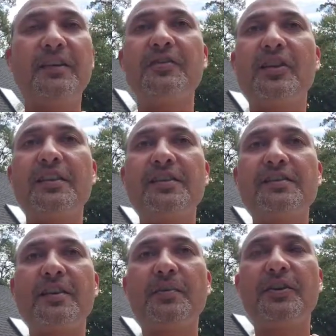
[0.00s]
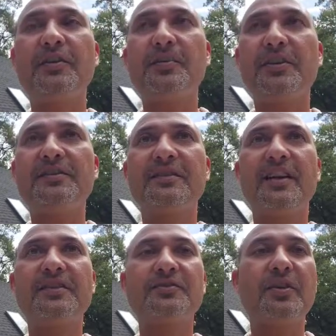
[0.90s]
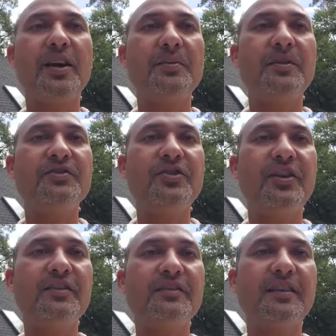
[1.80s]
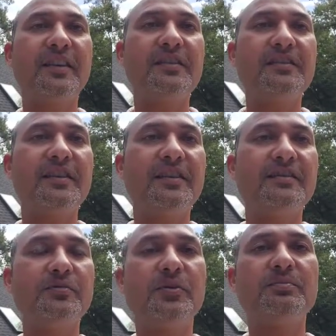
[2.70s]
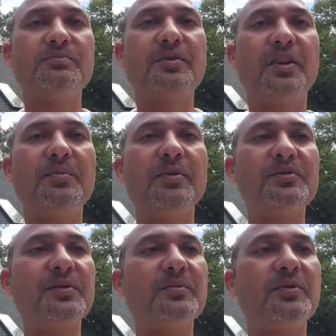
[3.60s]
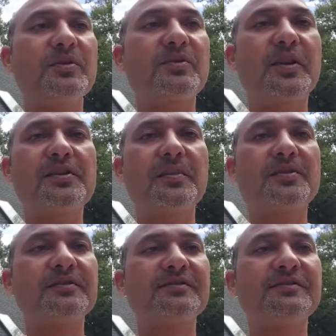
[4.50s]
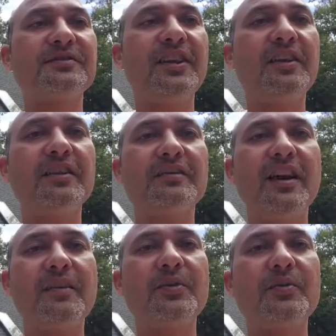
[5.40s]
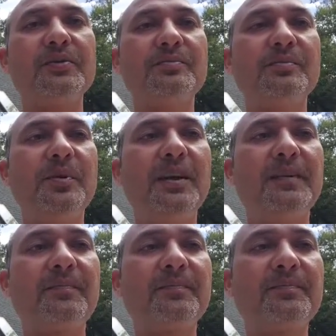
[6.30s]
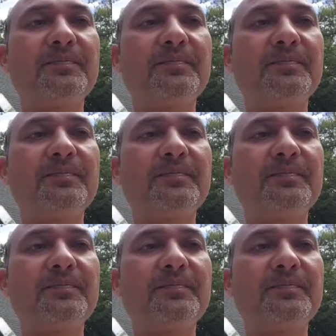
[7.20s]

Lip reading: If you like these kind of videos, please like, subscribe, and share, and we'll keep doing some more quick tips. Take care. Have a good one. Bye.